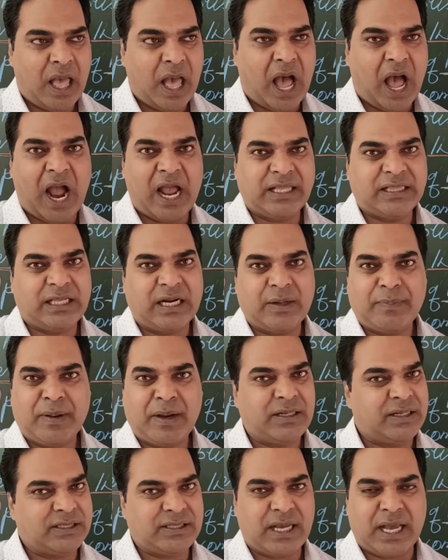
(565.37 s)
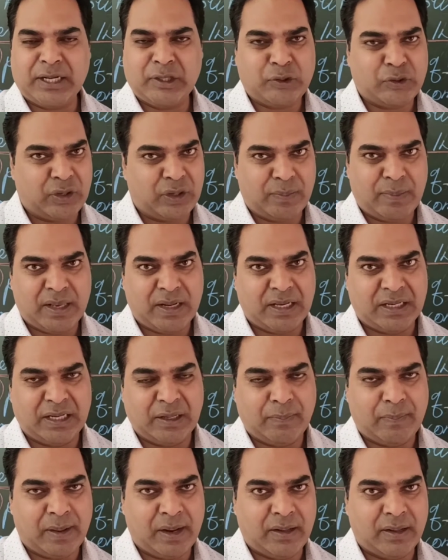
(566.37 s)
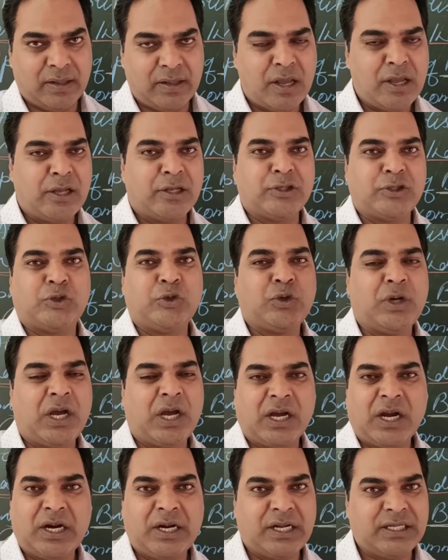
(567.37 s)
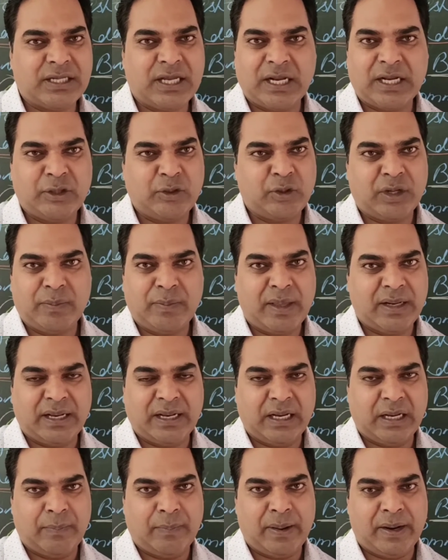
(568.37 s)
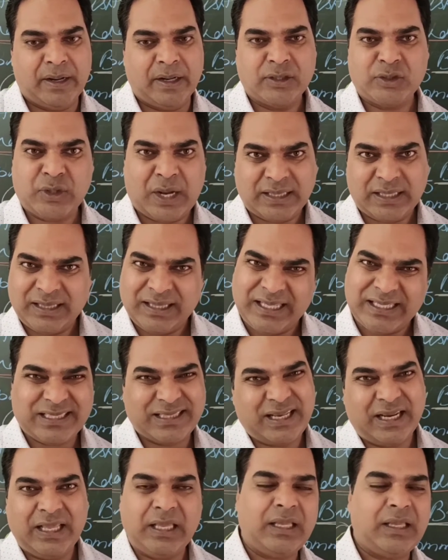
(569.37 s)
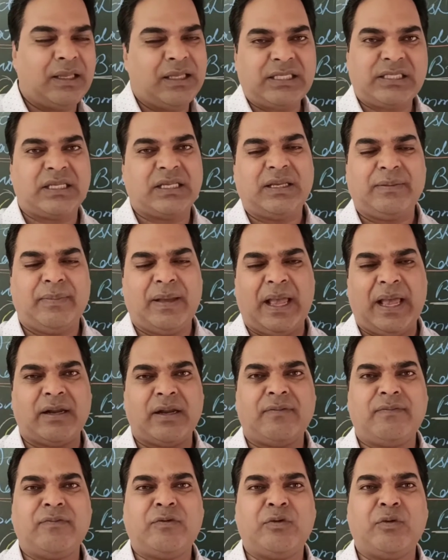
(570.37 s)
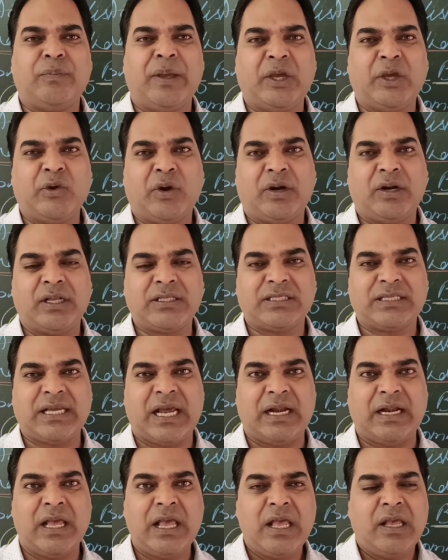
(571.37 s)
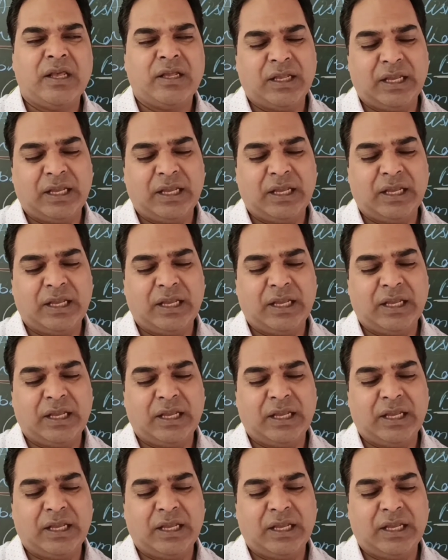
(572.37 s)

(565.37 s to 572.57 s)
Hyderabad decided to remain independent. Junagadh decided to remain independent. So I think these 3 is enough to make you understand.